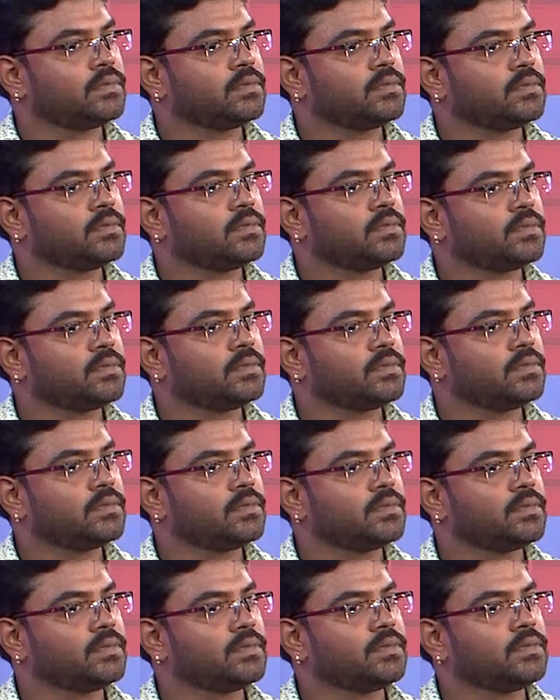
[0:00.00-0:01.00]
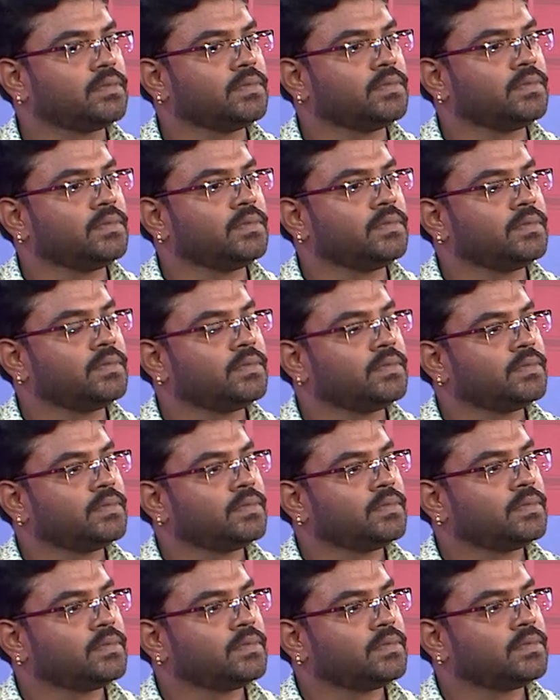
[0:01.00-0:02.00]

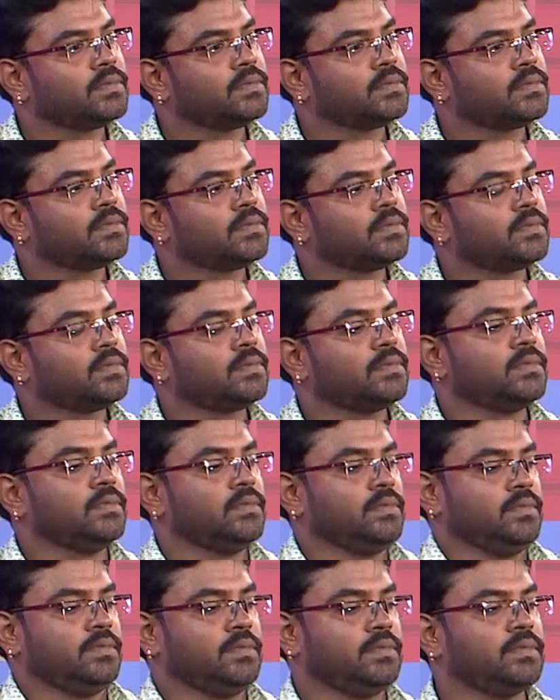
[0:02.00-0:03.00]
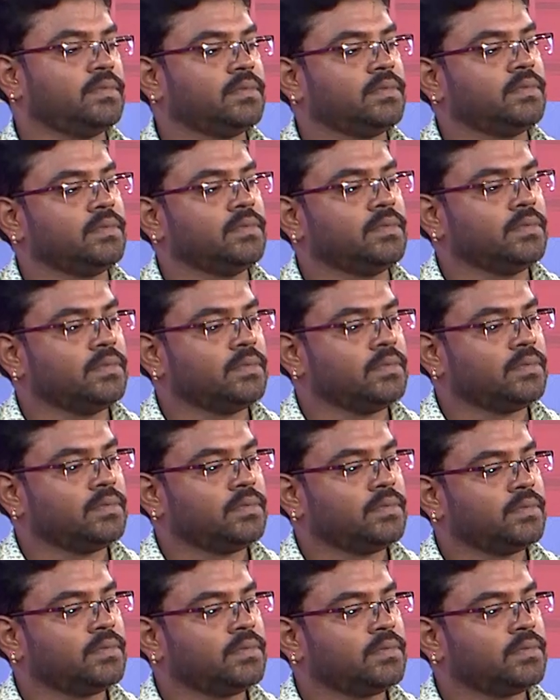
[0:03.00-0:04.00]

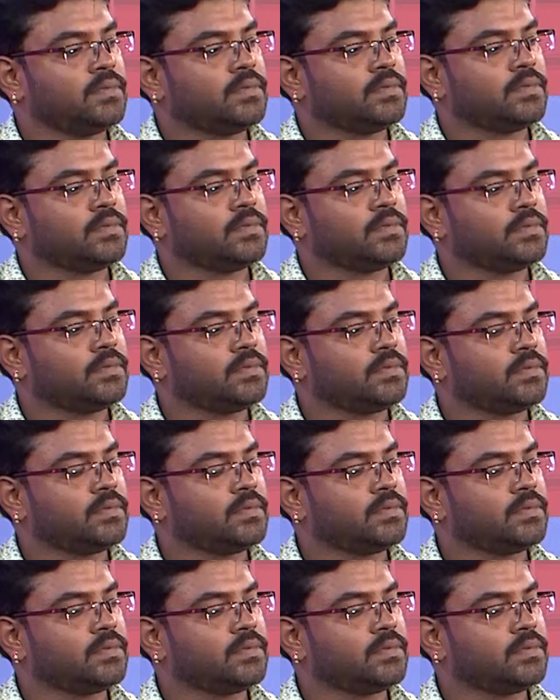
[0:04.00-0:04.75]
(silent)